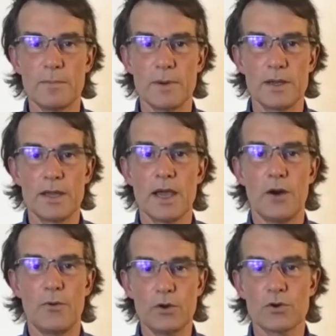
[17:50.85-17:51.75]

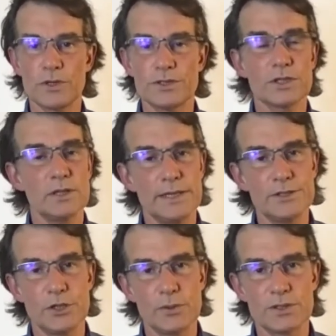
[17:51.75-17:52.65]
a real
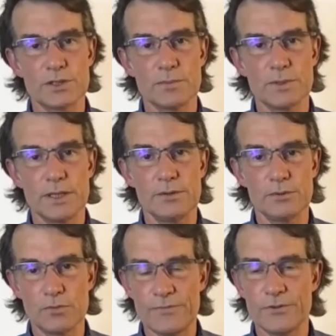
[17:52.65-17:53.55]
critical issue in some of the